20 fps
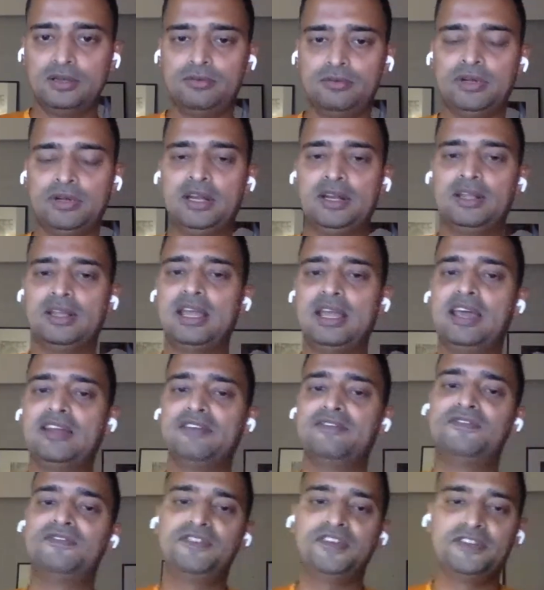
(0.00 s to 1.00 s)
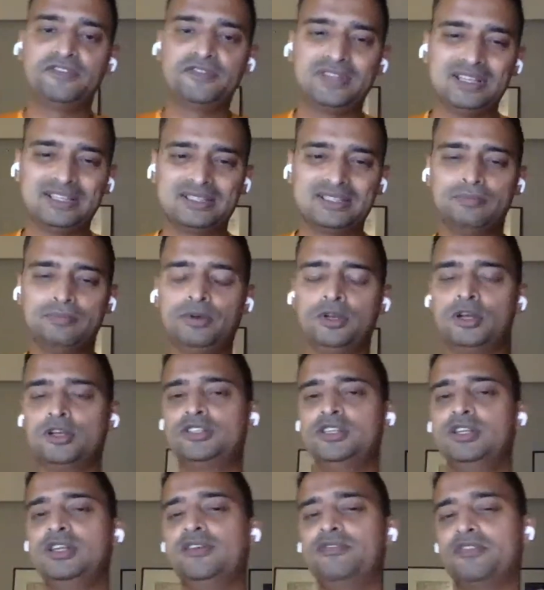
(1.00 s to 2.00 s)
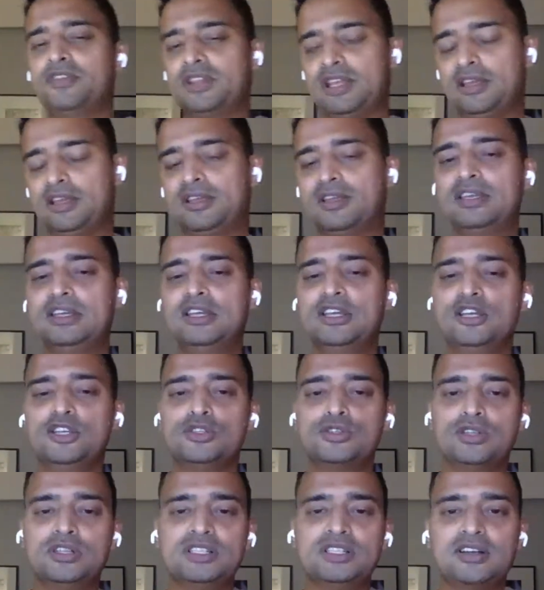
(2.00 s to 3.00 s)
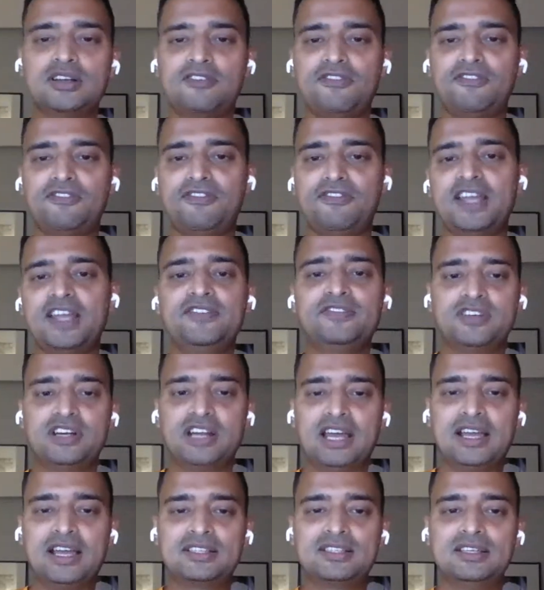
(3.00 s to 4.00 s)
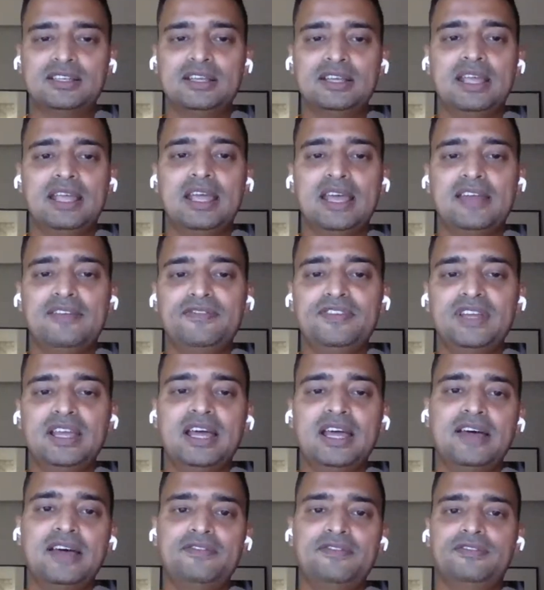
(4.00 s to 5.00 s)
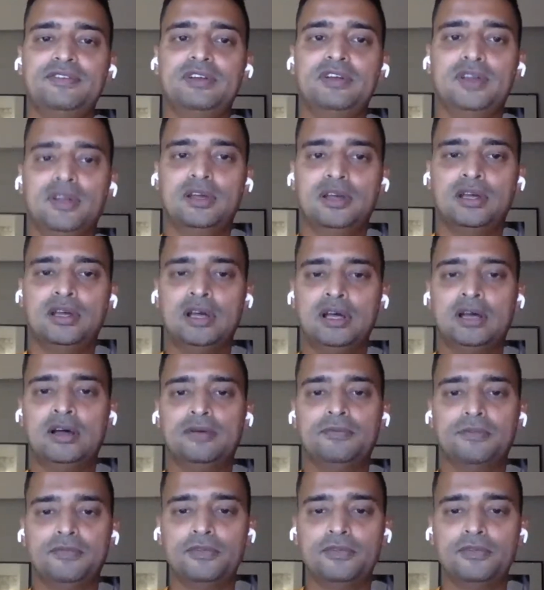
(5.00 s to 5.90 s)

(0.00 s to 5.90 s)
right? And 5th is blockchain everything. So these are 5 tracks, and we have 5